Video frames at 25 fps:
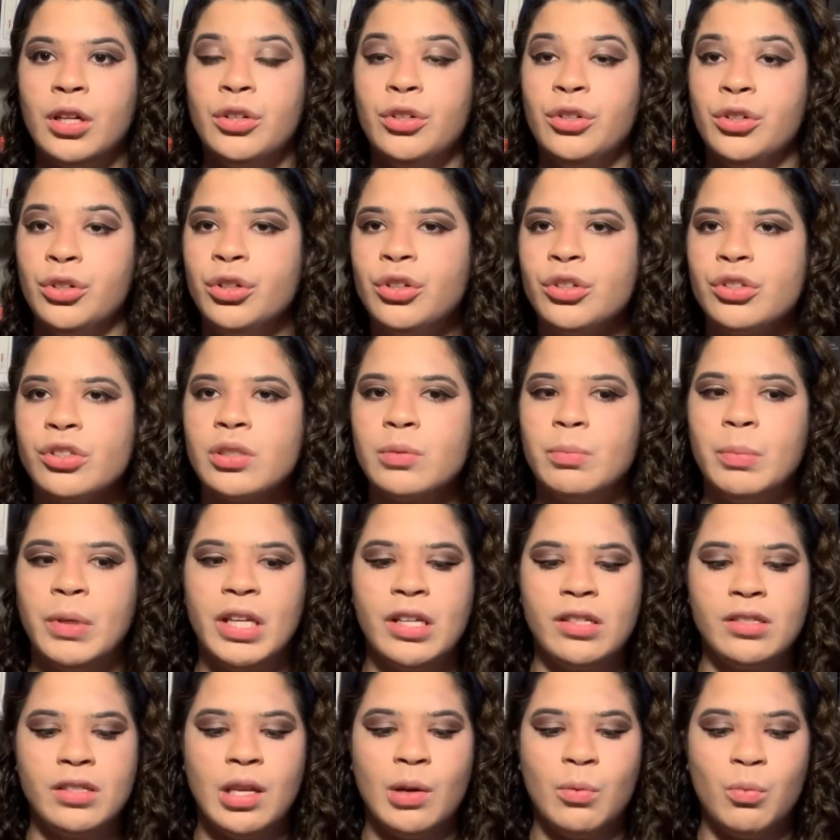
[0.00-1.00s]
a nurse,
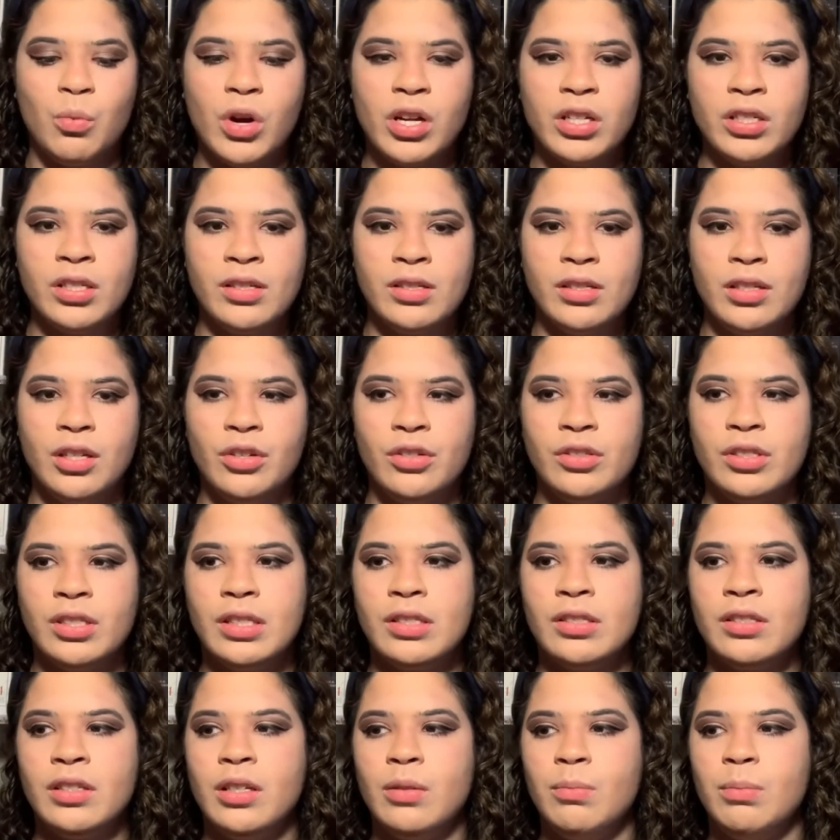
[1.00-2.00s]
because they want to see her
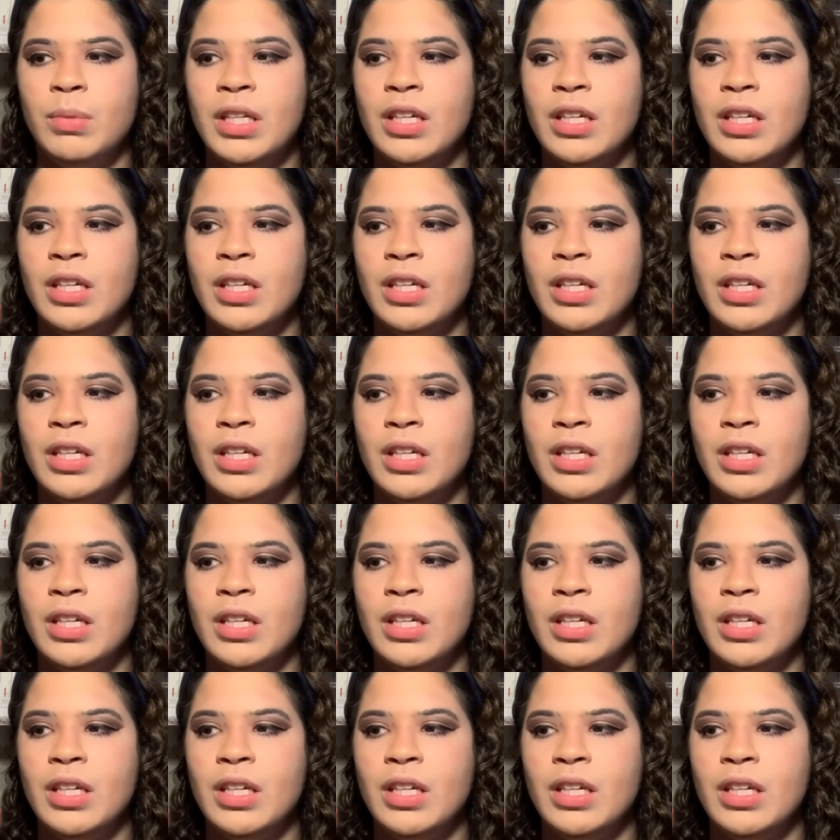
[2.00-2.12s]
succeed.